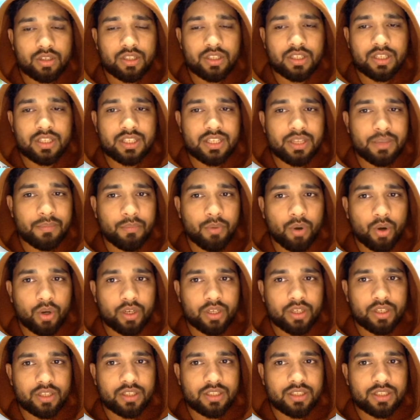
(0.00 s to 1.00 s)
It's
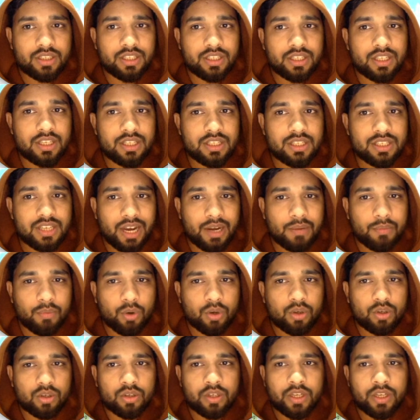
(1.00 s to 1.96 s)
important, this is chatbot.